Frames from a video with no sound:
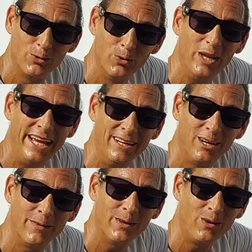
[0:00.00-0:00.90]
cool and
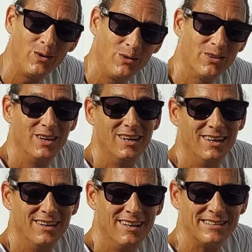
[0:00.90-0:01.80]
cover the holes,
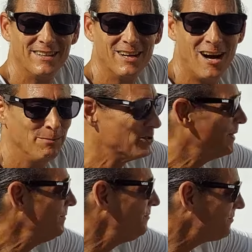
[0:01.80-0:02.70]
that's an accomplishment.